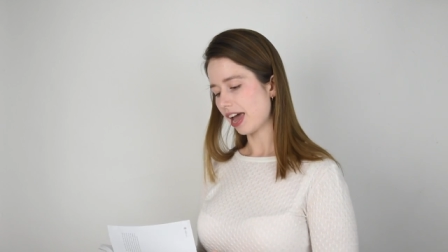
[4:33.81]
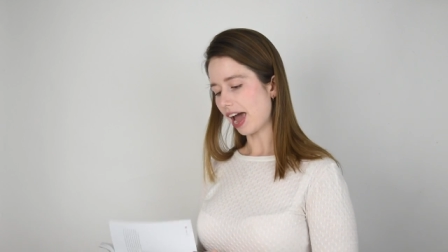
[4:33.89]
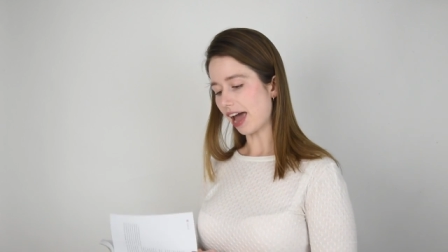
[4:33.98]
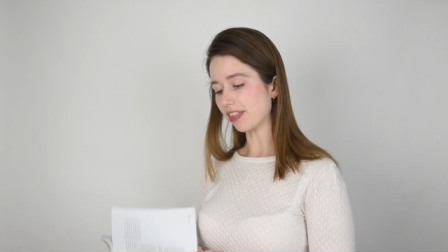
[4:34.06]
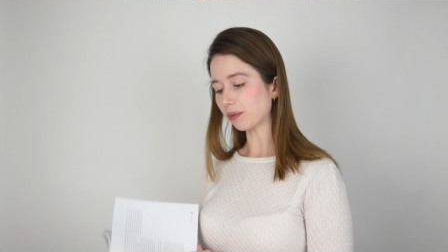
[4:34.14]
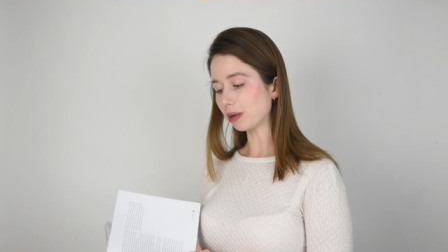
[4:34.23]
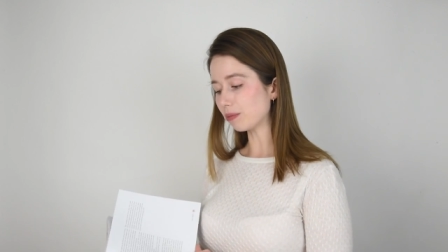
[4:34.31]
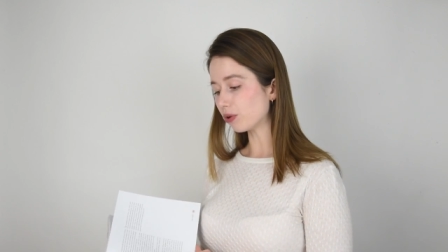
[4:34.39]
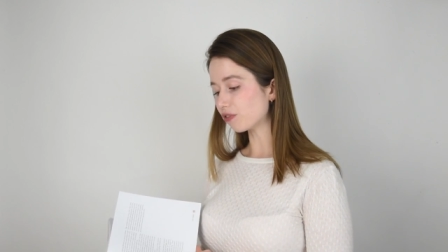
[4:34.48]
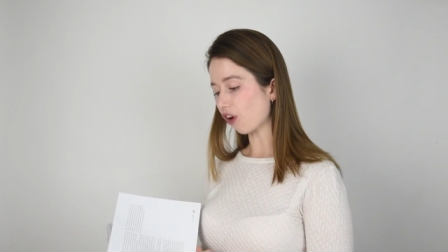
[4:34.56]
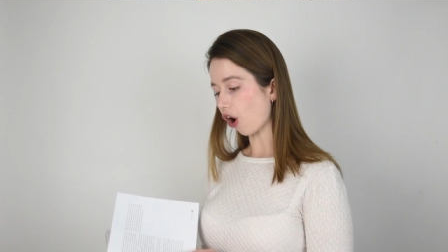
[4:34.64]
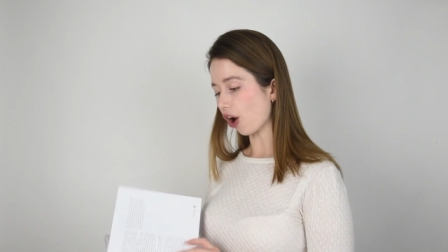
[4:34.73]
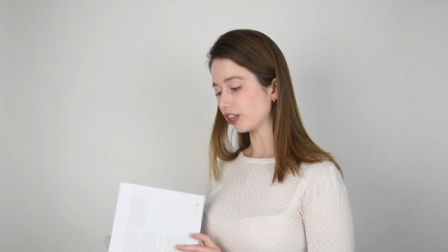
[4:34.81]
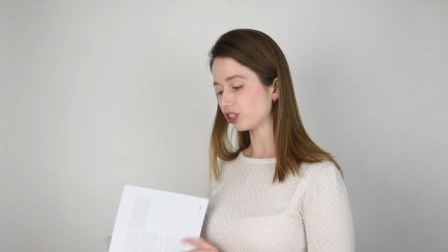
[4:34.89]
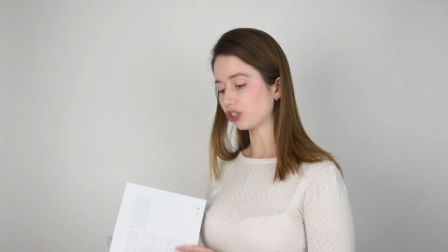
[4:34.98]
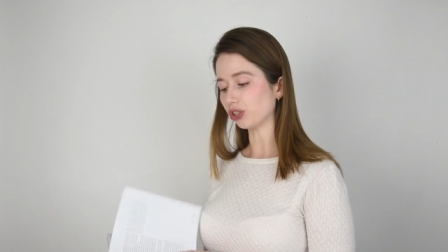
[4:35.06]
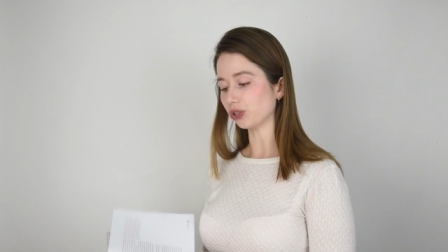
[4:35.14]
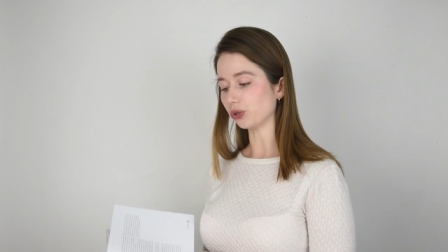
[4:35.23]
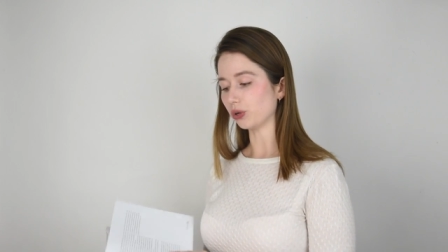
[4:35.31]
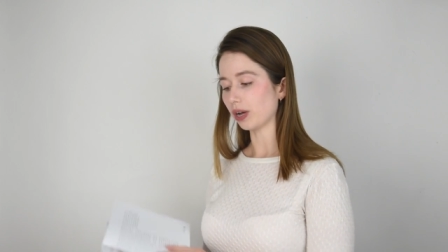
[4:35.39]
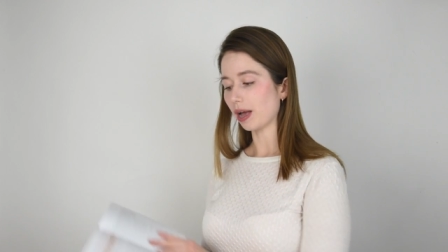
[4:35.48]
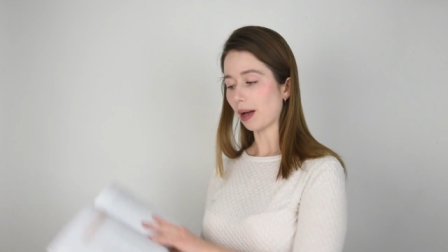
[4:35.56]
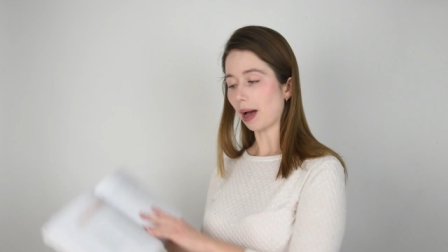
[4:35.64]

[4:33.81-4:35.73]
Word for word: And then we move on to